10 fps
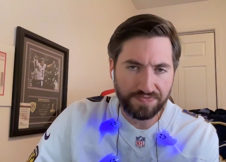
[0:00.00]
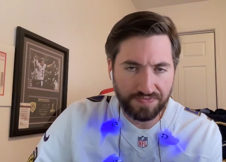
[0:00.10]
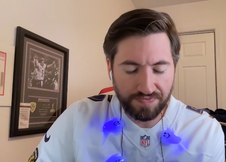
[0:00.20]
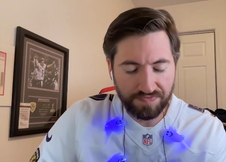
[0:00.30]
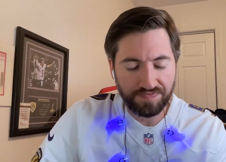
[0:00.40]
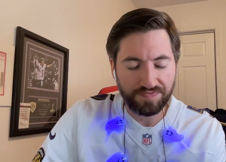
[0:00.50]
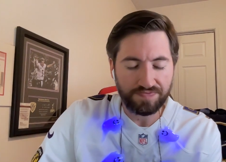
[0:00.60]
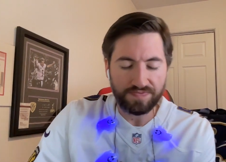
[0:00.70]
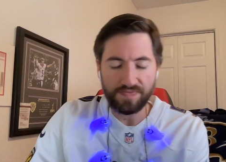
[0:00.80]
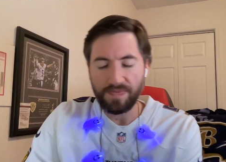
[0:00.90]

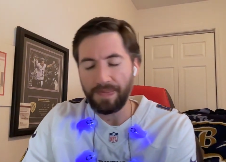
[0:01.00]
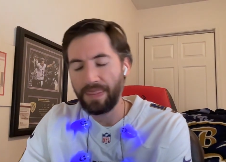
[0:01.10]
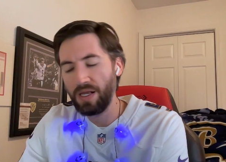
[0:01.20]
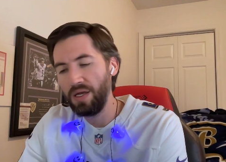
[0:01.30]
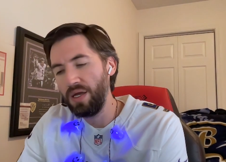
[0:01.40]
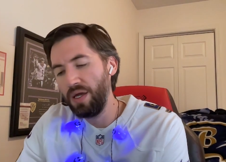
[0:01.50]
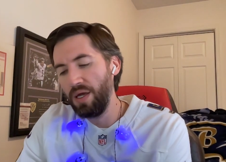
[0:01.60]
No one is speaking in this clip.